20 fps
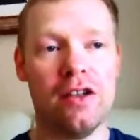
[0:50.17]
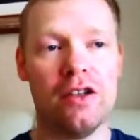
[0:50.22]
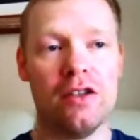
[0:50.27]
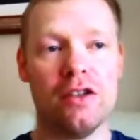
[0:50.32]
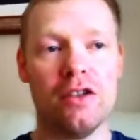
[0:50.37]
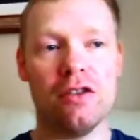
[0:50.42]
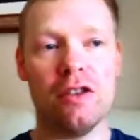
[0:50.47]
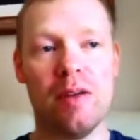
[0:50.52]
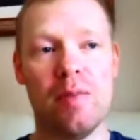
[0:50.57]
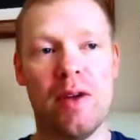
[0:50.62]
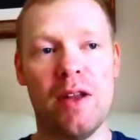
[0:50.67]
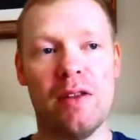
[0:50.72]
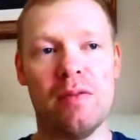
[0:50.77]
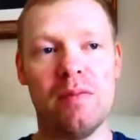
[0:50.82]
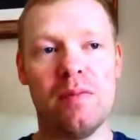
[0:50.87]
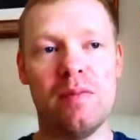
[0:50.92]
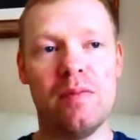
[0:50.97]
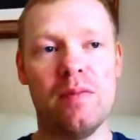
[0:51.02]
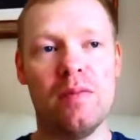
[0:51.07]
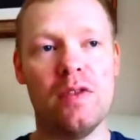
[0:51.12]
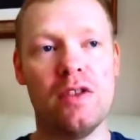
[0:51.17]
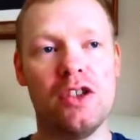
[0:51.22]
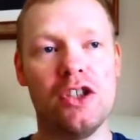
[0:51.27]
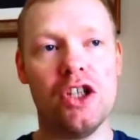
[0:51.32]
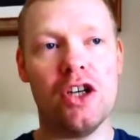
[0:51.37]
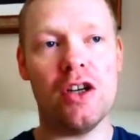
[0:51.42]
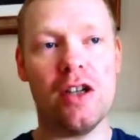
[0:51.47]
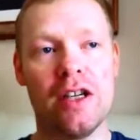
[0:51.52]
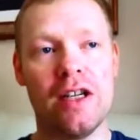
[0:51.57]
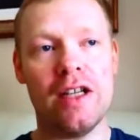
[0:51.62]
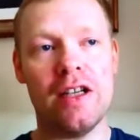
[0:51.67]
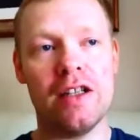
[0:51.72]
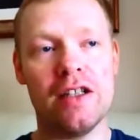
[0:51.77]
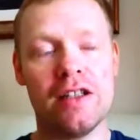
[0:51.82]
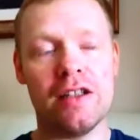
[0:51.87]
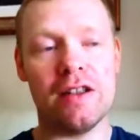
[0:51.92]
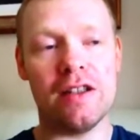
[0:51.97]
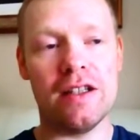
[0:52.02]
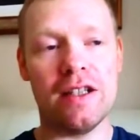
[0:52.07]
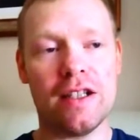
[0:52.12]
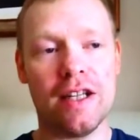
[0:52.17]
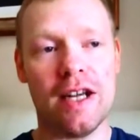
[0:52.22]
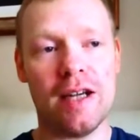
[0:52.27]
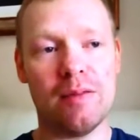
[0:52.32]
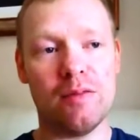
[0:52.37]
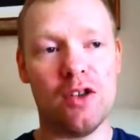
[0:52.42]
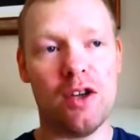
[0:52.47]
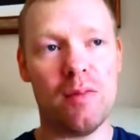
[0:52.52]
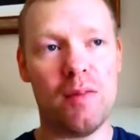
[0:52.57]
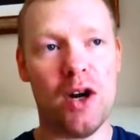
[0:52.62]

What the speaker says: sorry about the jerkiness of this camera,